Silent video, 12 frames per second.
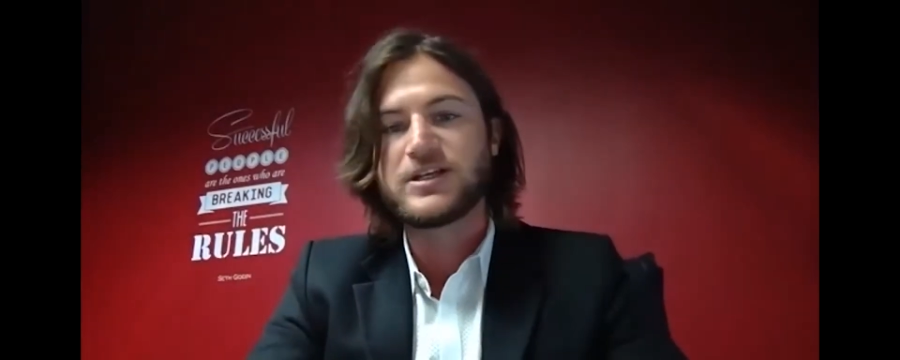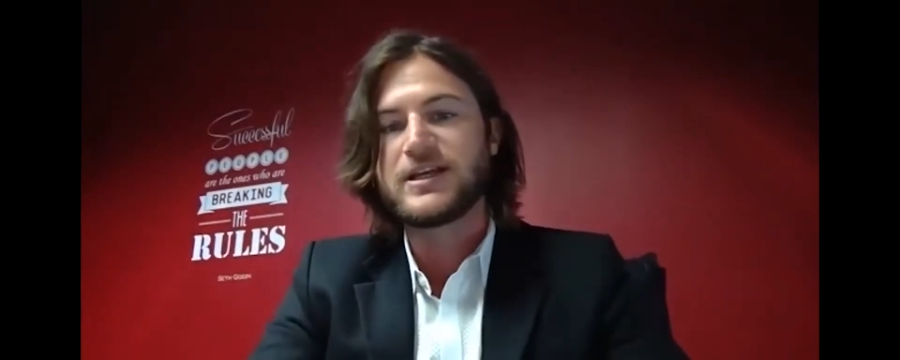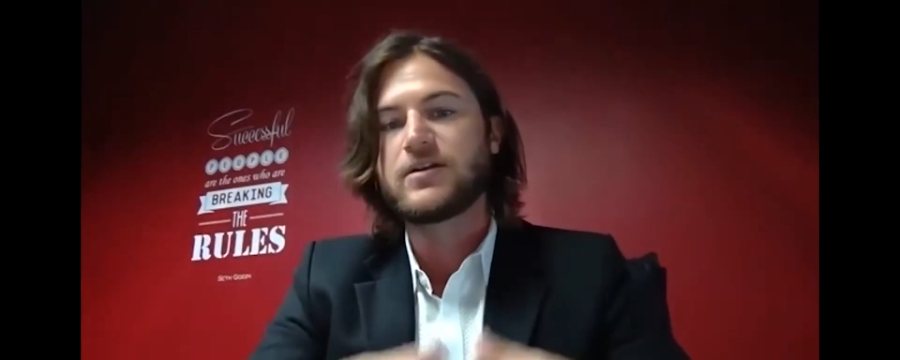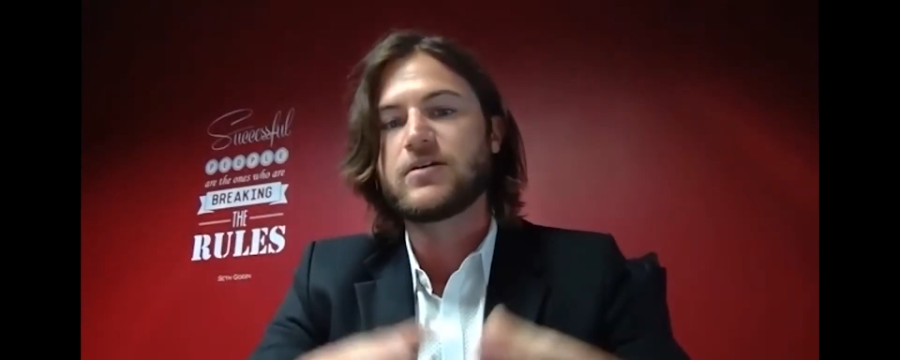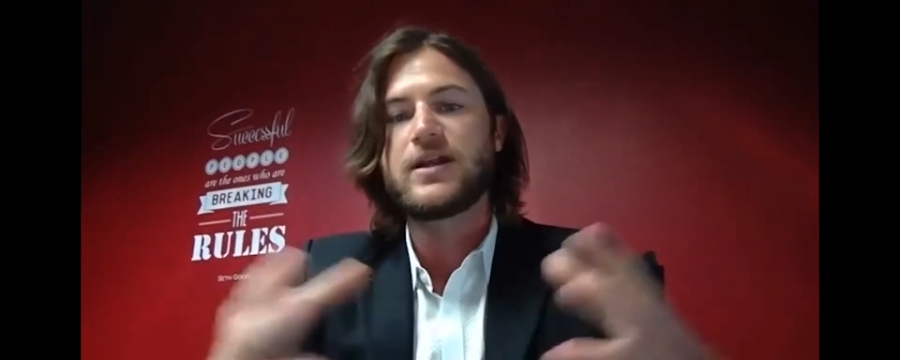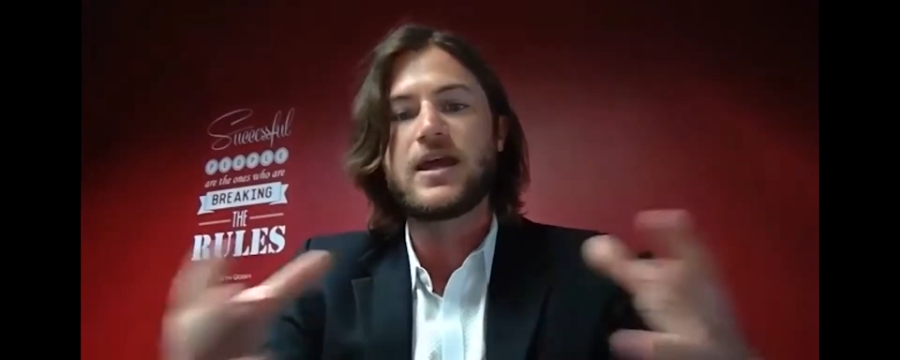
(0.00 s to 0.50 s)
to
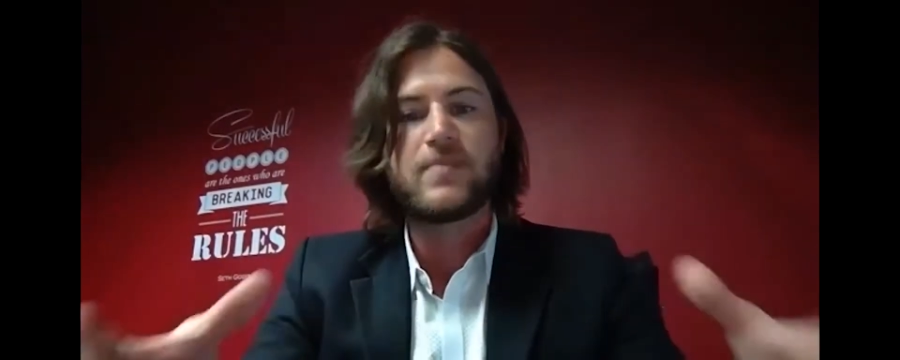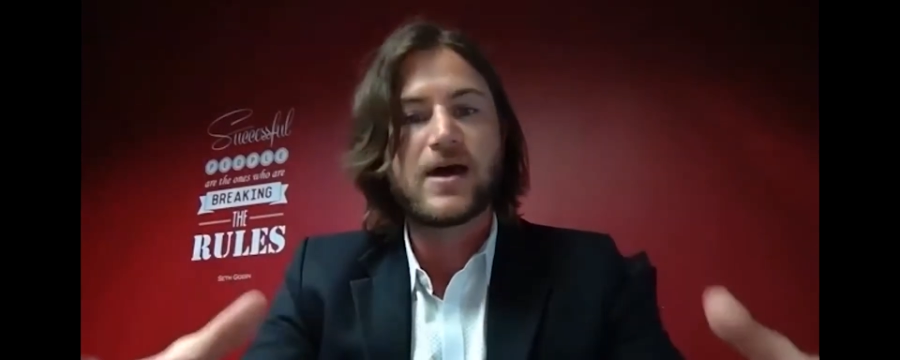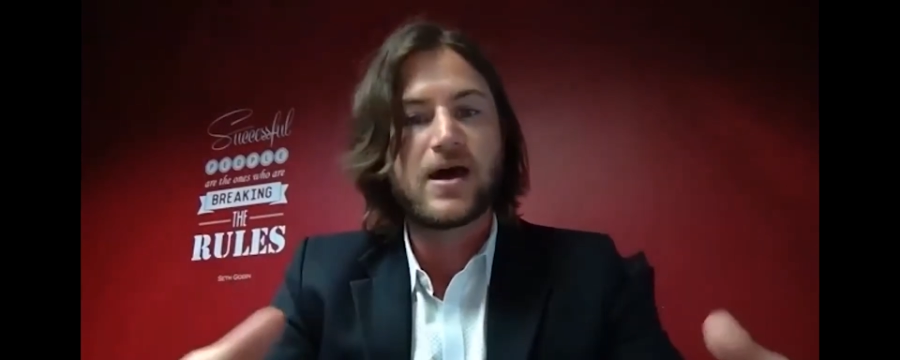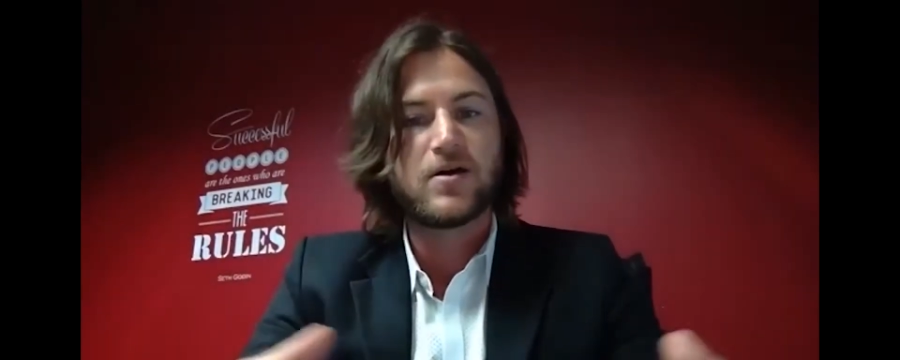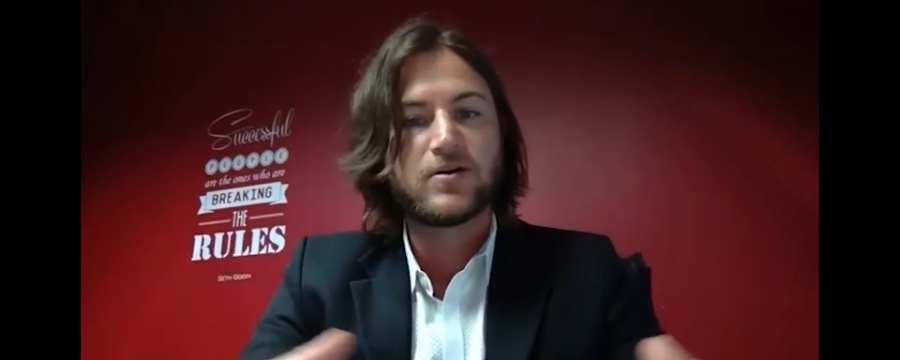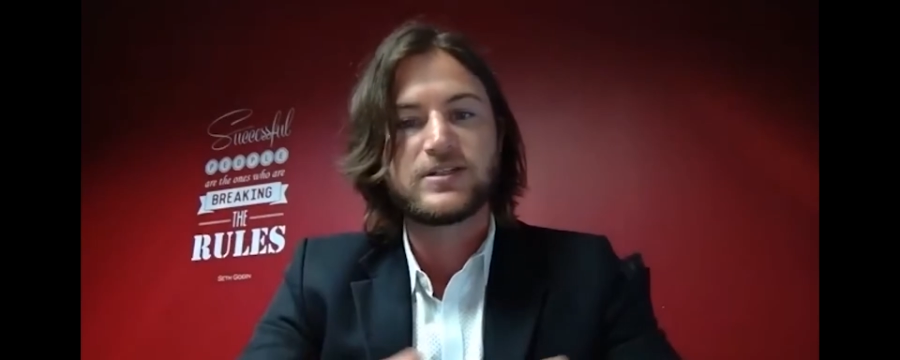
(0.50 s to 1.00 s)
get our name
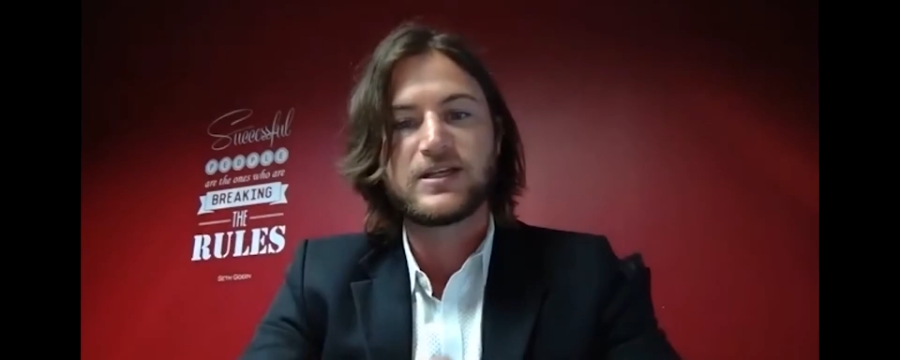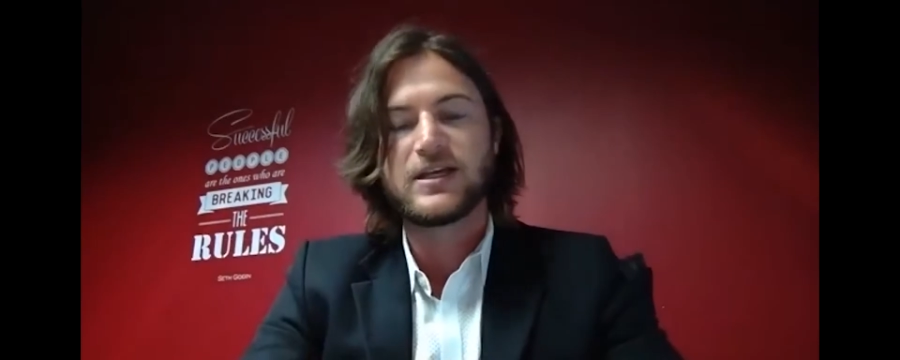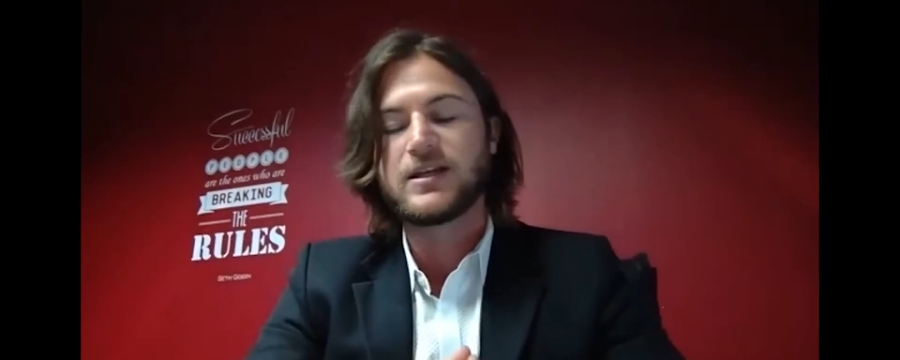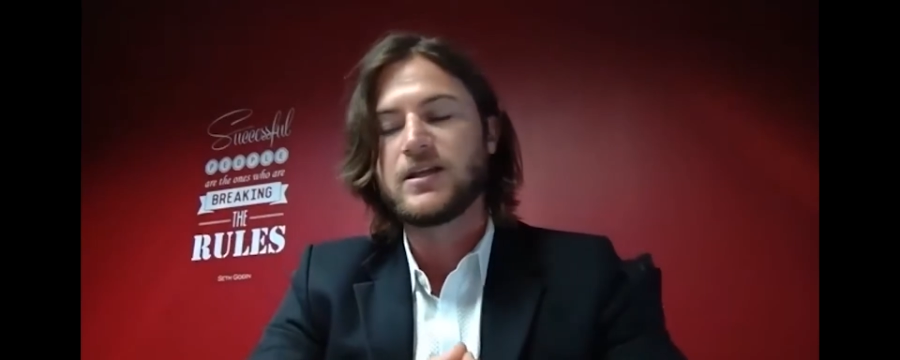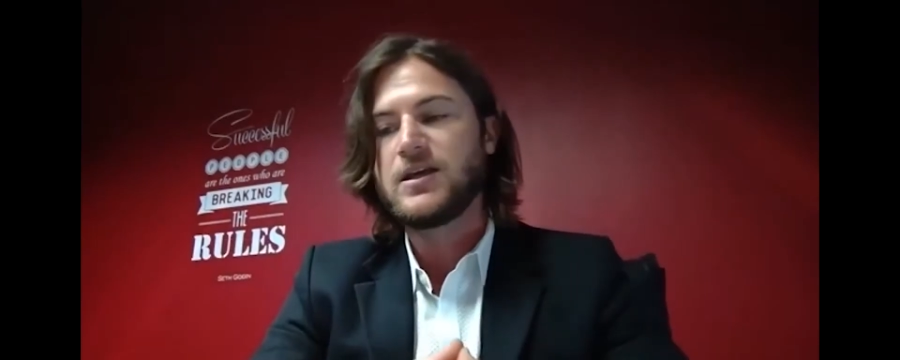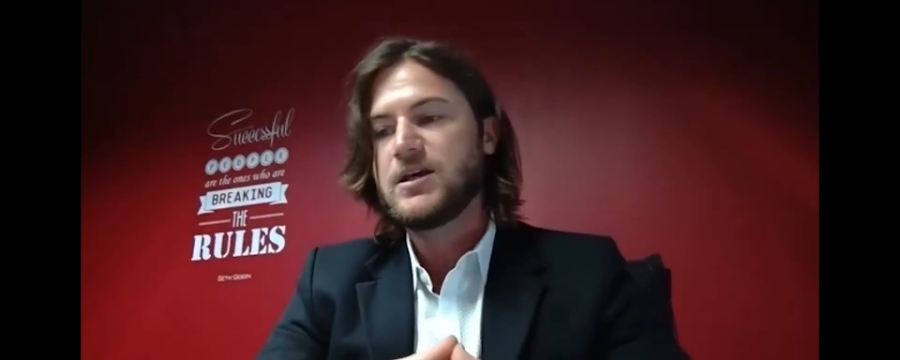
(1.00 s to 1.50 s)
out, to
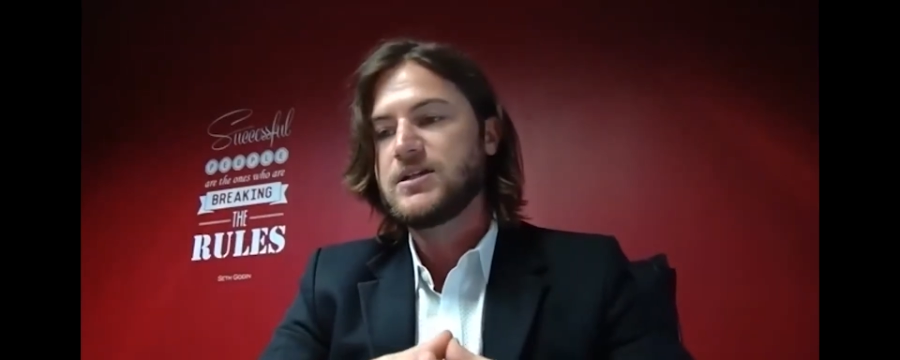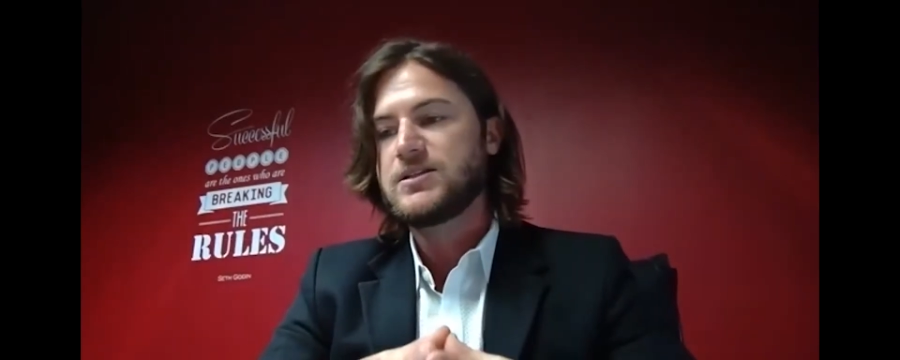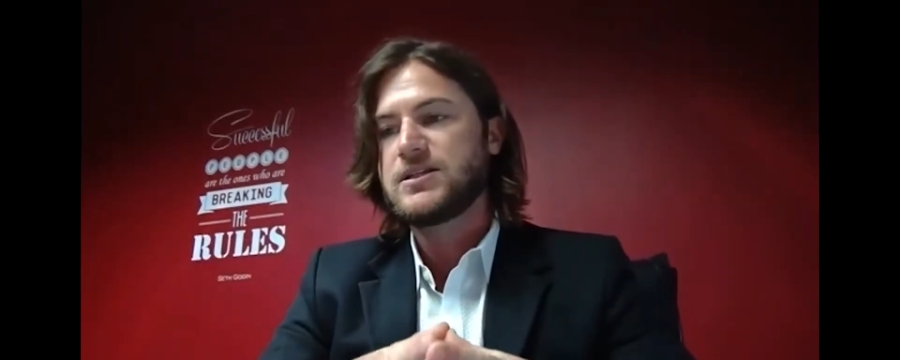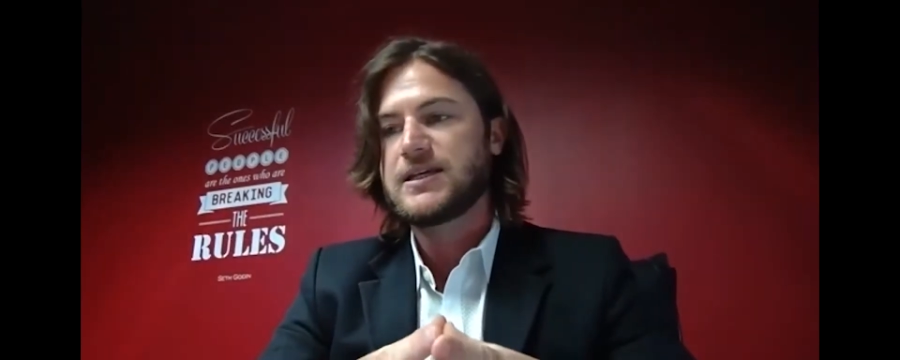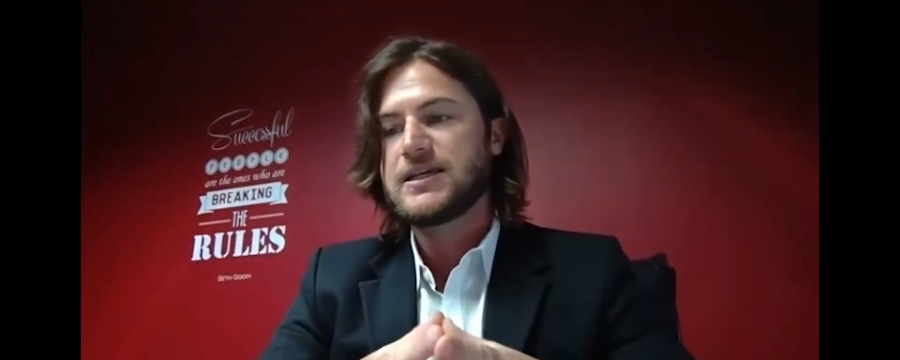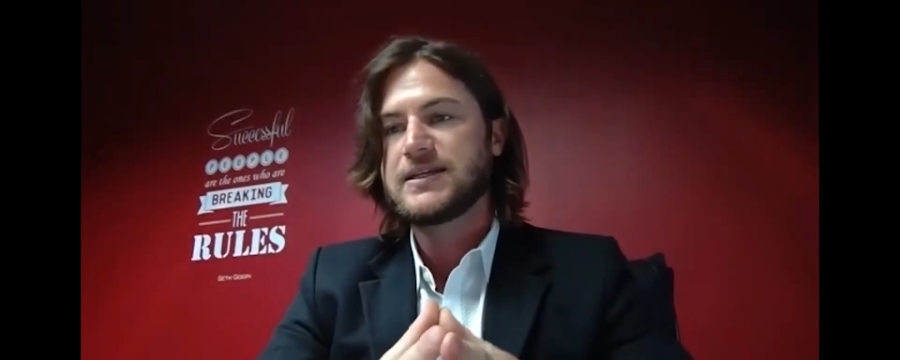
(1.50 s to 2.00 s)

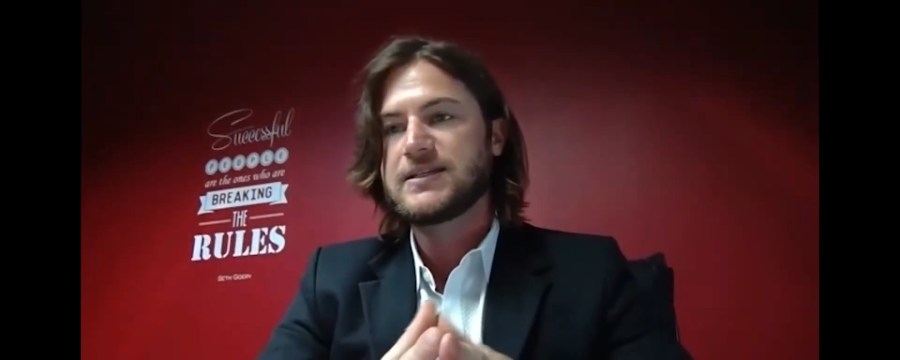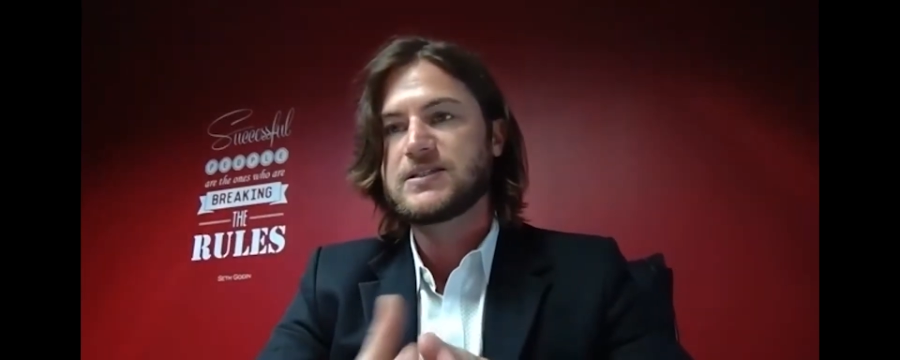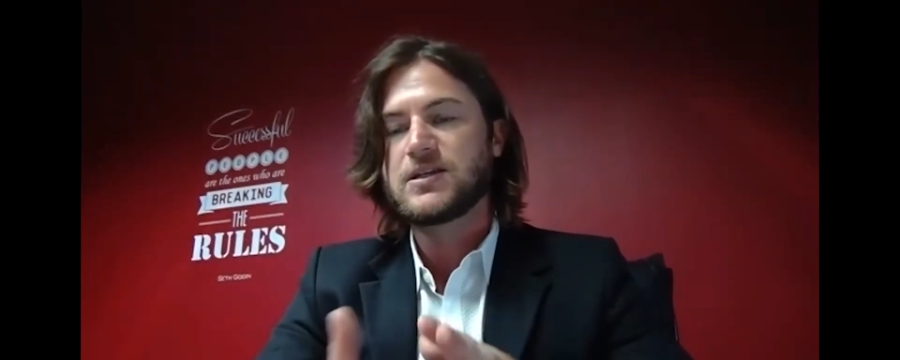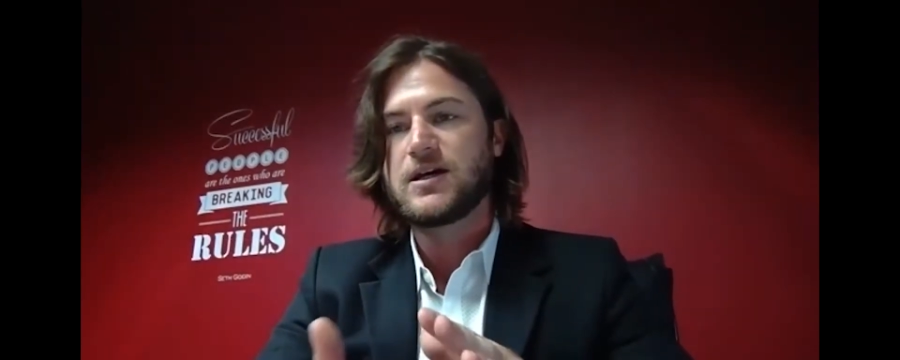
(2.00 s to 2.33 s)
get